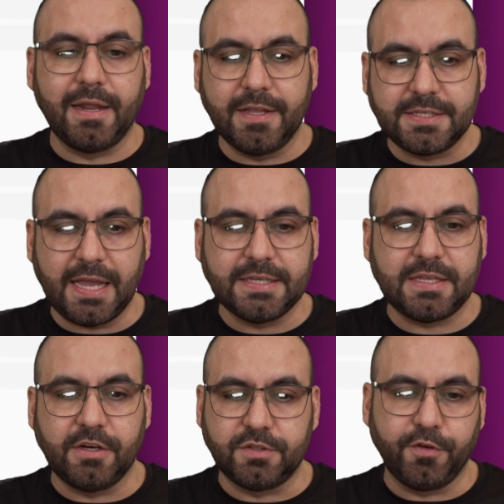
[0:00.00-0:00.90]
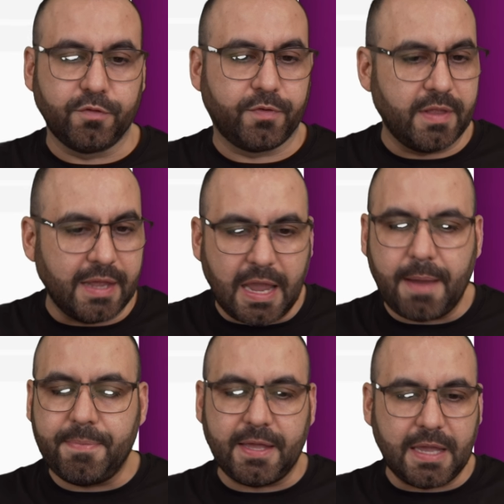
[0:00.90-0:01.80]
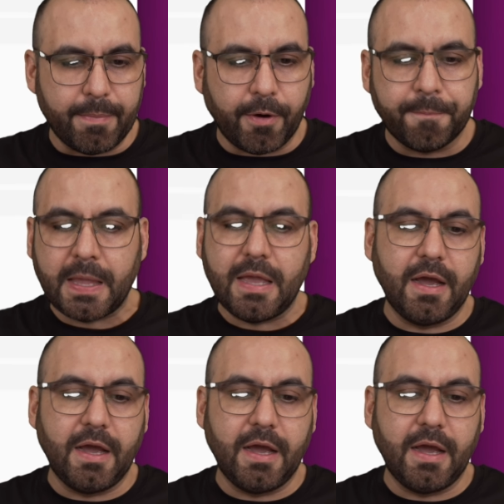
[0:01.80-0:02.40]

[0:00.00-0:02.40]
In this case, there's fields for the name, the email,